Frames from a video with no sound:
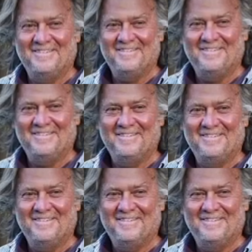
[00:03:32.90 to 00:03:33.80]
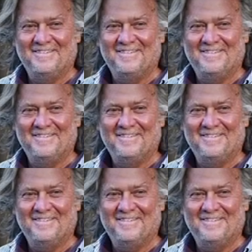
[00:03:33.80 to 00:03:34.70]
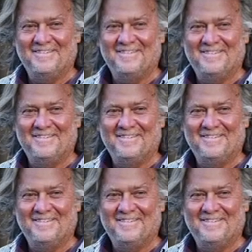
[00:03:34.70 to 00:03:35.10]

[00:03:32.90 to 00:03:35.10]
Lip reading: The person shown says nothing.